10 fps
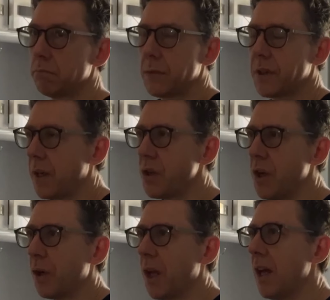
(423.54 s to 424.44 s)
It's
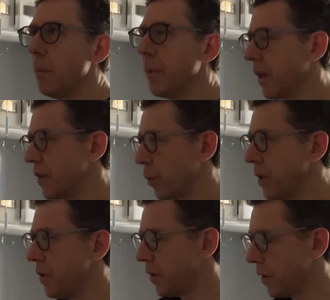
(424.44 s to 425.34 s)
actually okay, because what
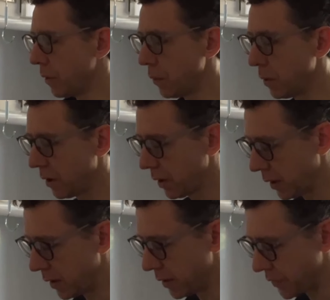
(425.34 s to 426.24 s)
you do
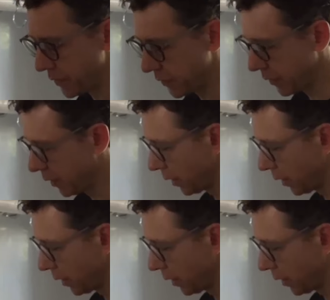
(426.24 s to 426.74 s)
is